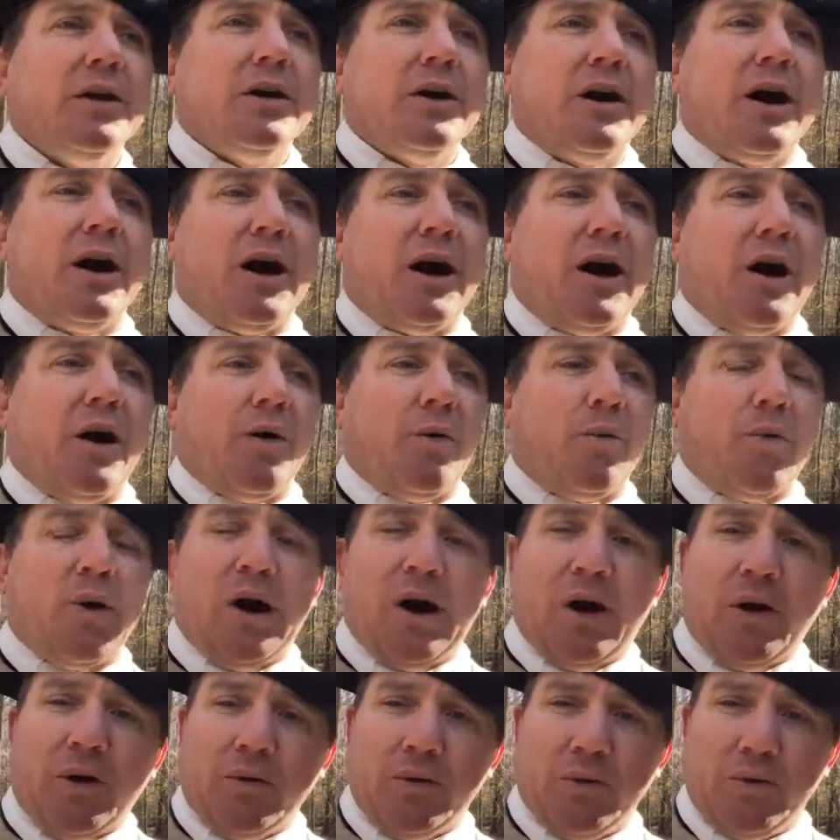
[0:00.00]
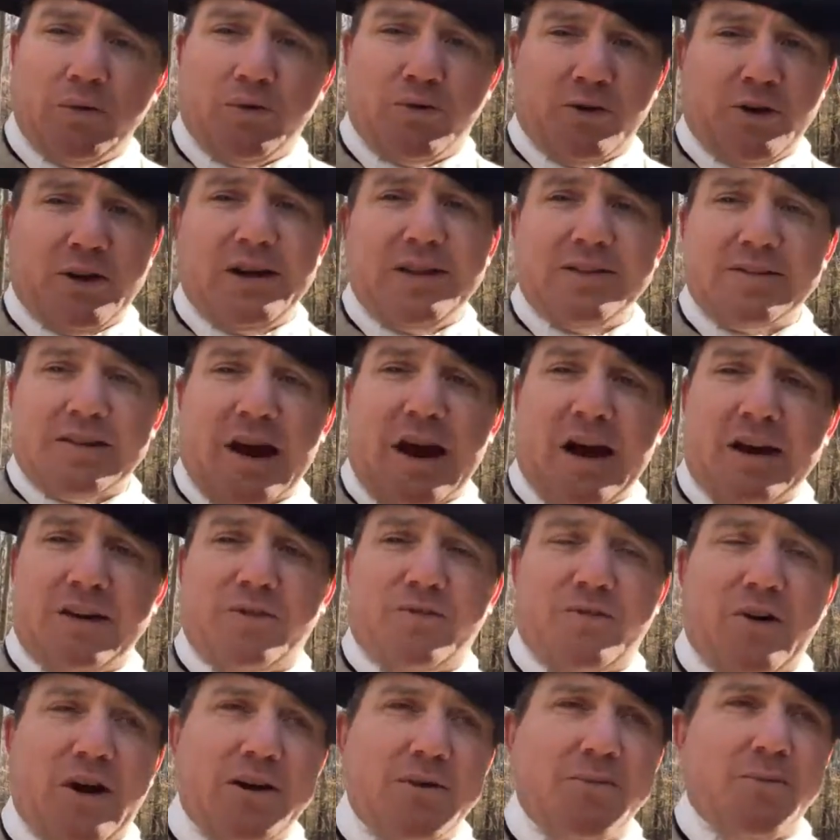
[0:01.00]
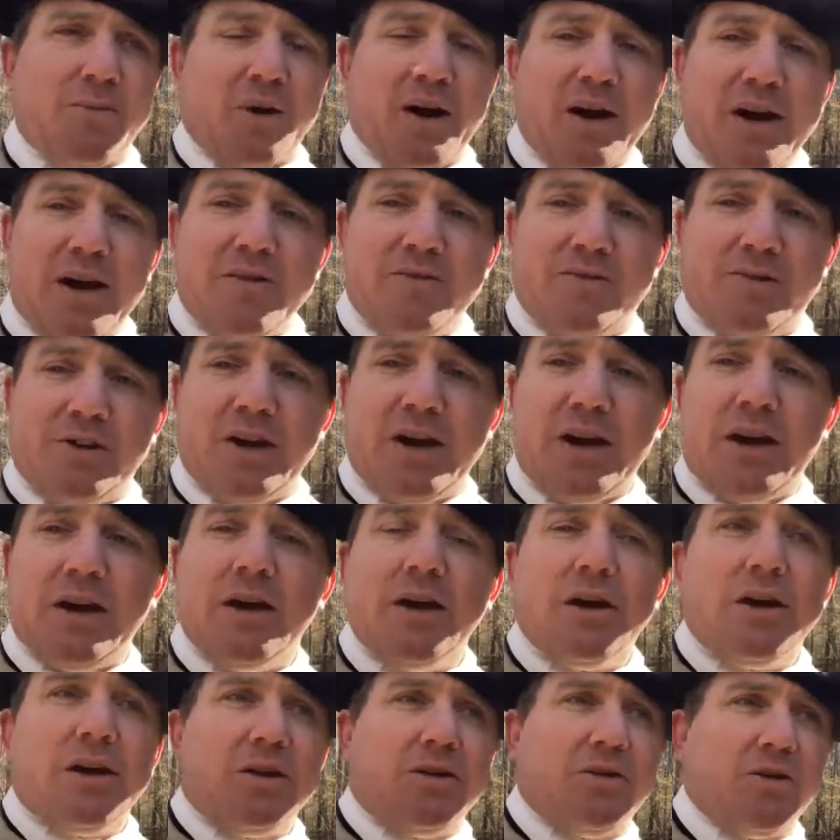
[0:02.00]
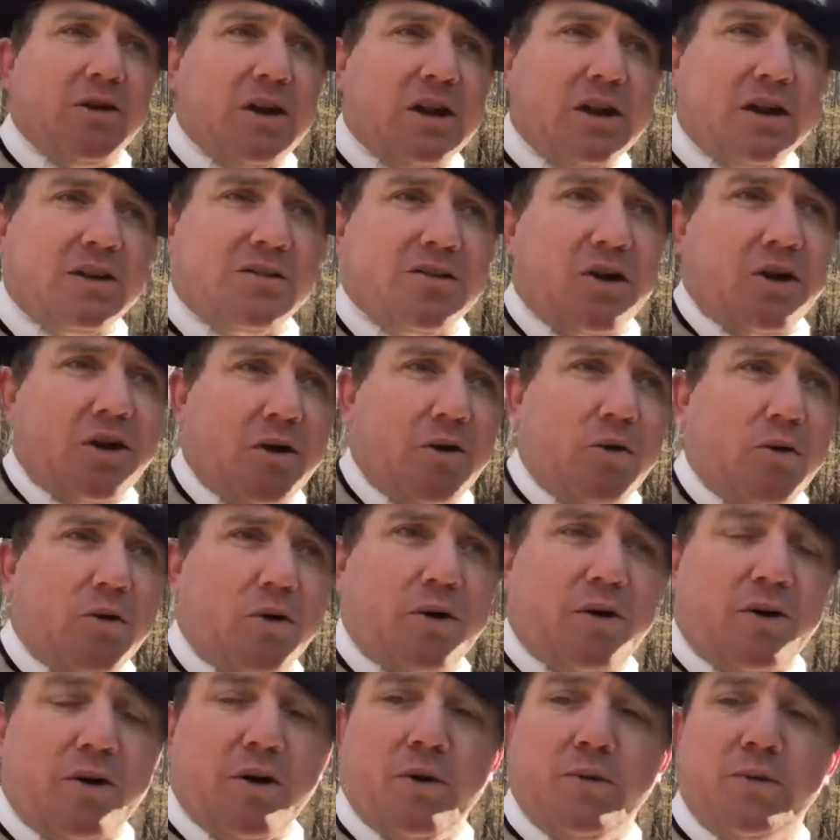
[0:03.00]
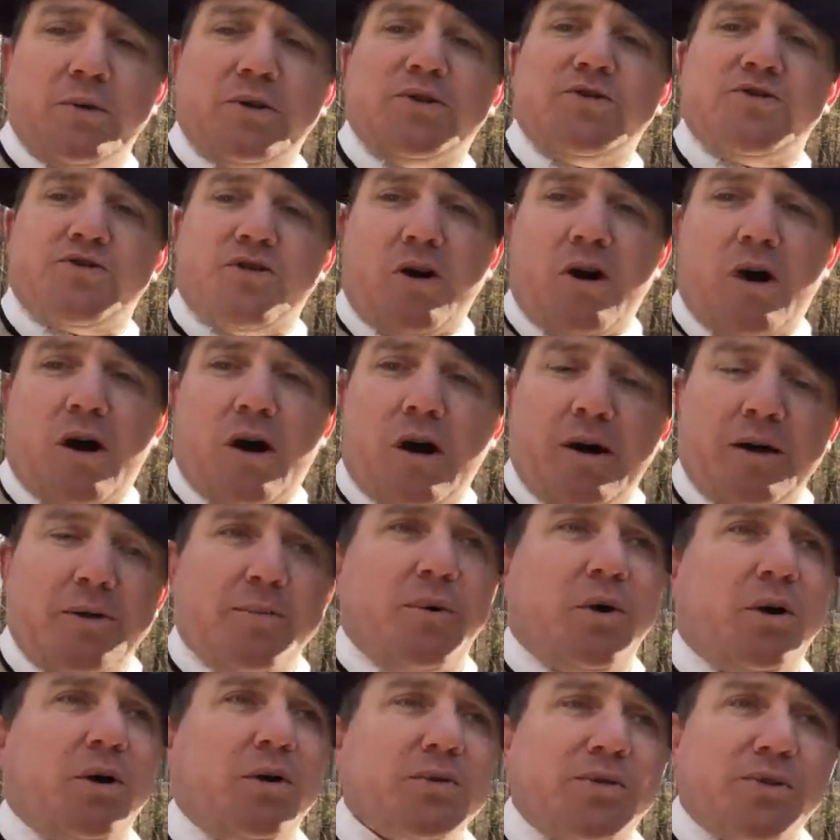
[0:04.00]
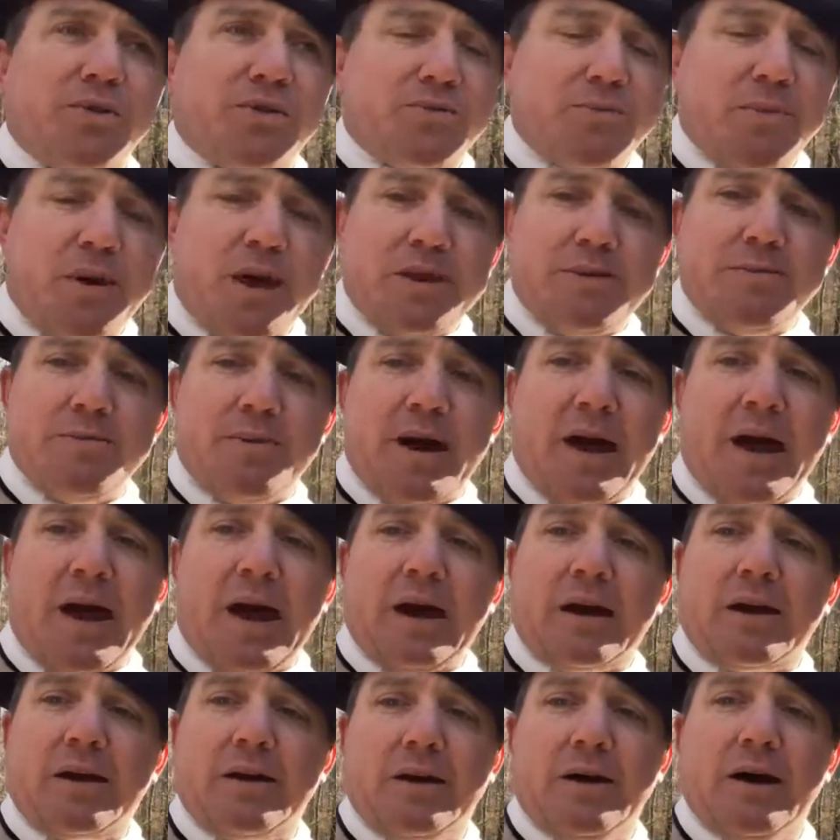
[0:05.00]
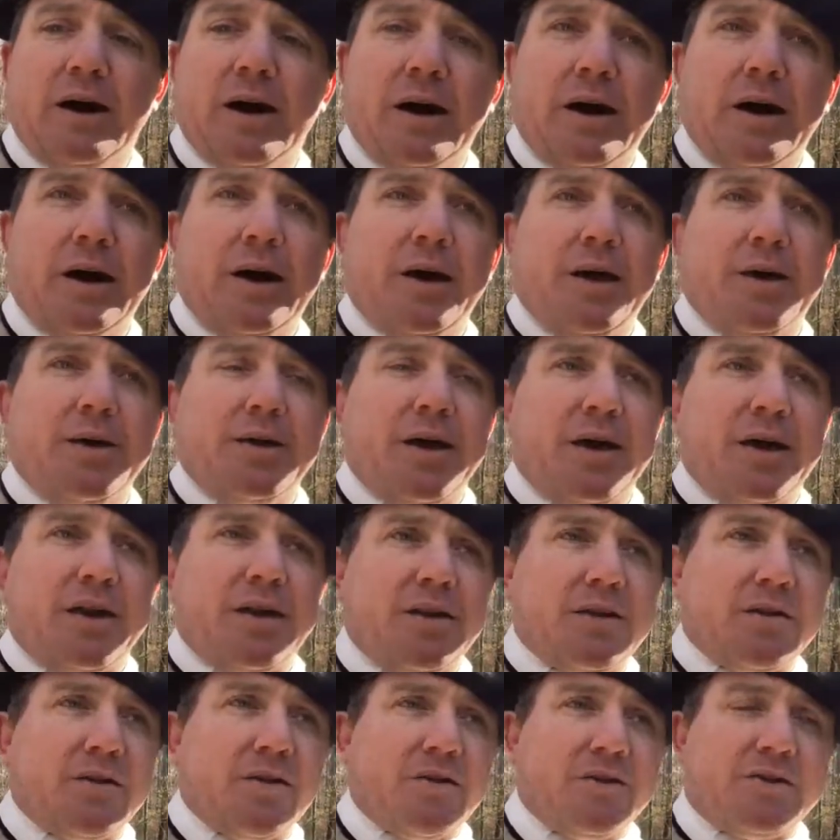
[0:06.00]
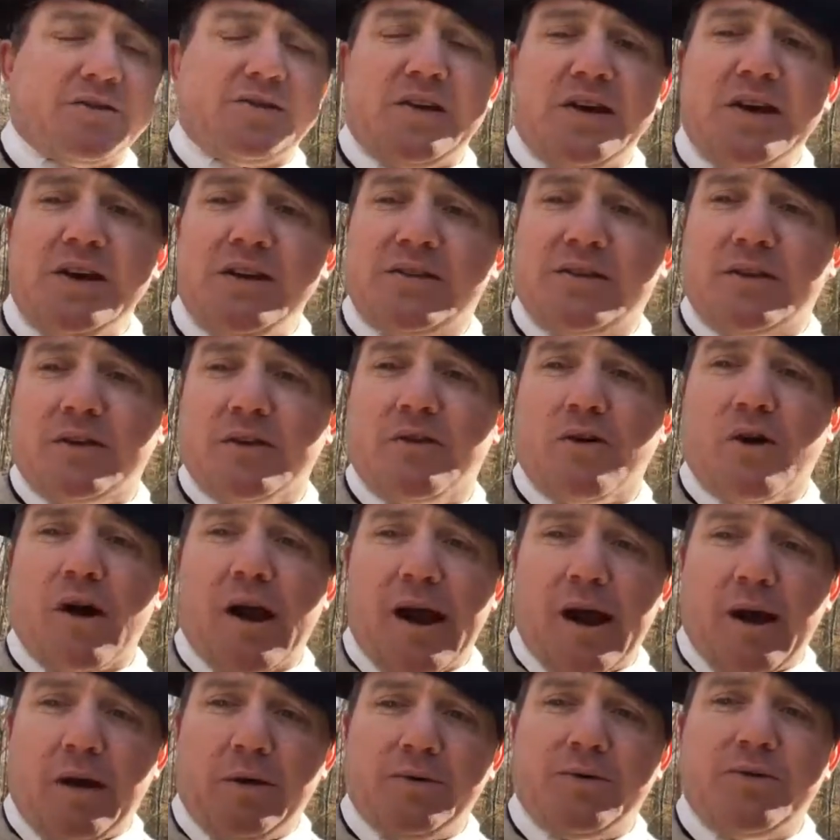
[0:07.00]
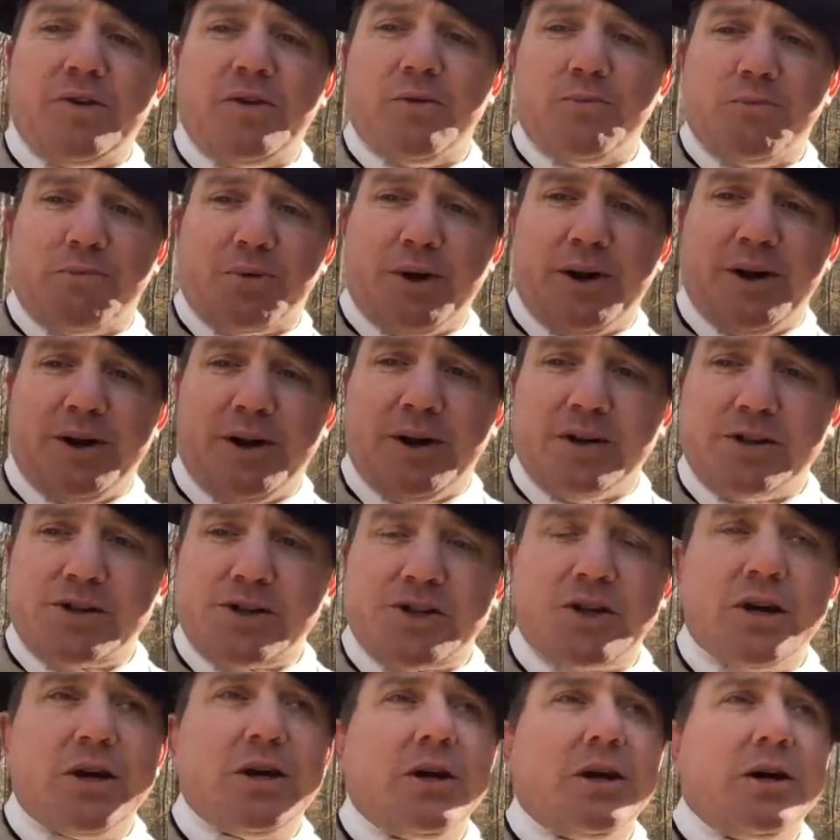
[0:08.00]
While Greene's guys fight bravely, Greene is going to order a withdrawal. He pulls his men back and cedes the ground to the British.